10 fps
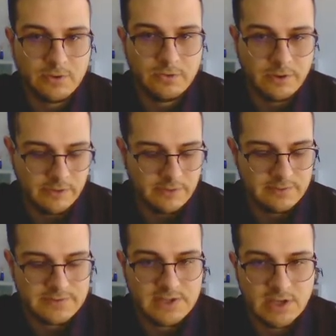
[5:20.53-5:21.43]
with
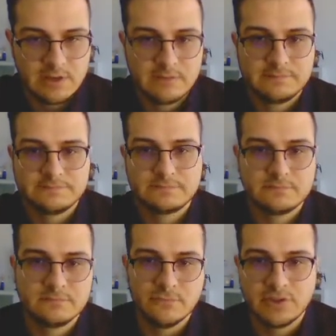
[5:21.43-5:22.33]
CINC.
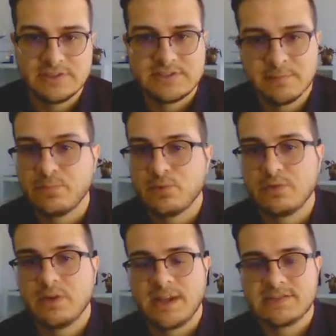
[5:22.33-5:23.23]
Really simple,
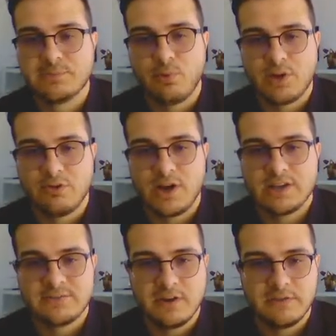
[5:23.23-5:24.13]
gets the point
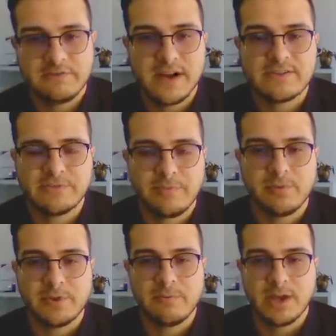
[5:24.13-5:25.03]
across very fast, so
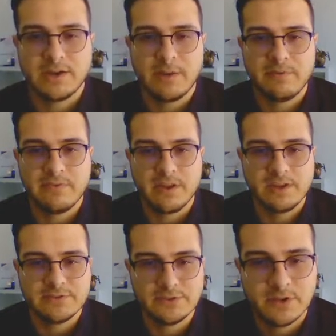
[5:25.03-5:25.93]
people can pick it up if they
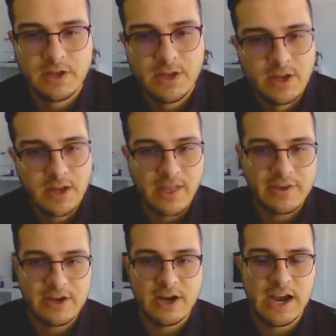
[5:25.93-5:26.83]
need to. But then
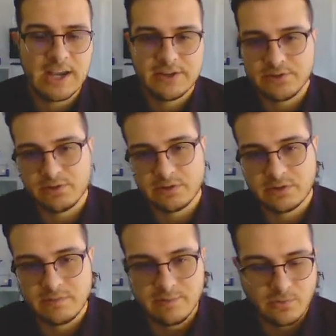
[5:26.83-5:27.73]
here I can do a
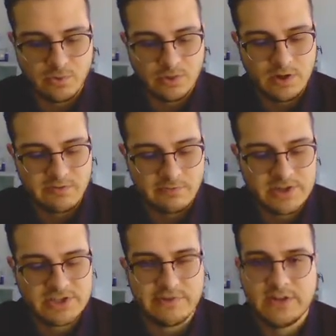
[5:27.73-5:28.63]
little bit more
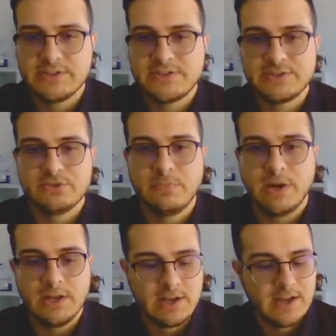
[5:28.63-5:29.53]
information if I needed to,
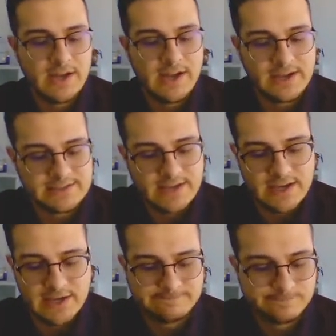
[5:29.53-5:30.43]
but I can
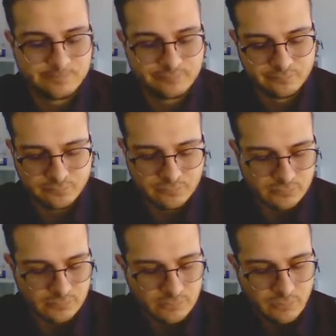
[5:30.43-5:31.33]
say,
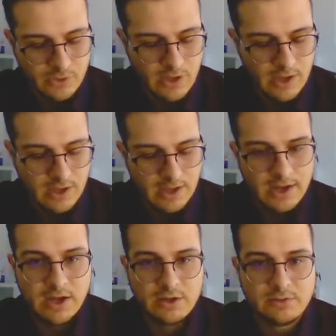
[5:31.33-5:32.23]

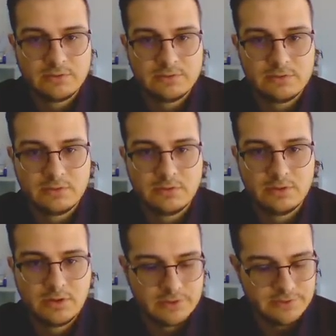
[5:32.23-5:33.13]
how
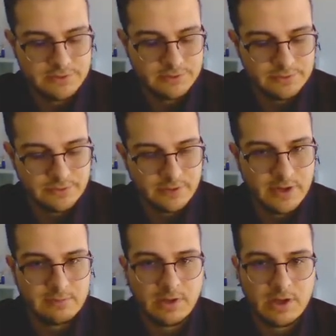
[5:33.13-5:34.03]
to
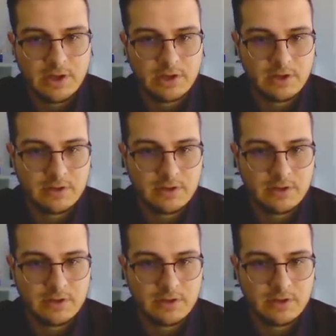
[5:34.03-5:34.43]
create a blog